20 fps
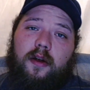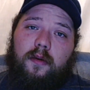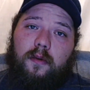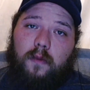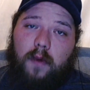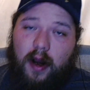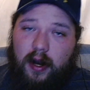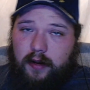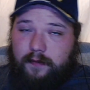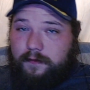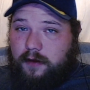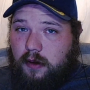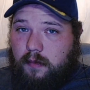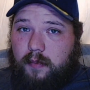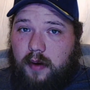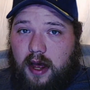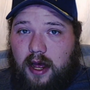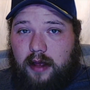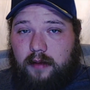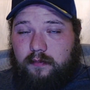run a few
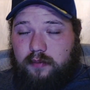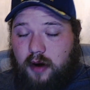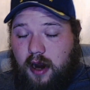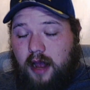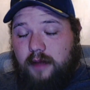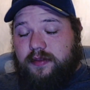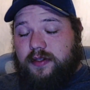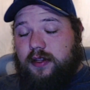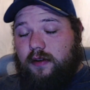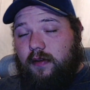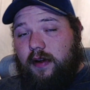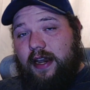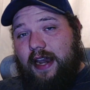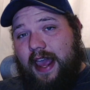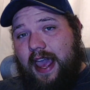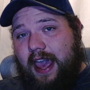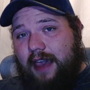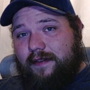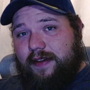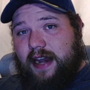prompts through it and
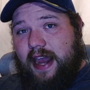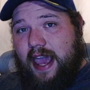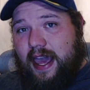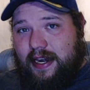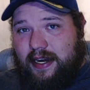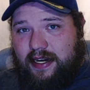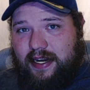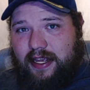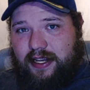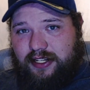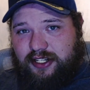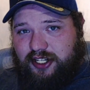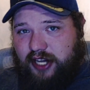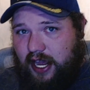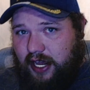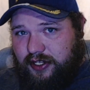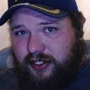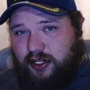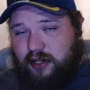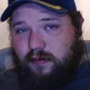have it edit it and
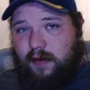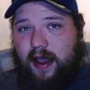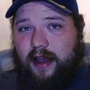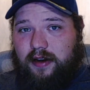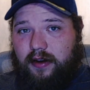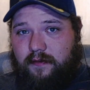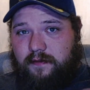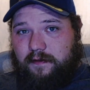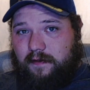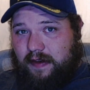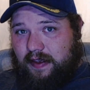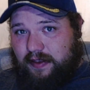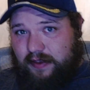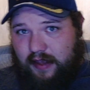change it around to fit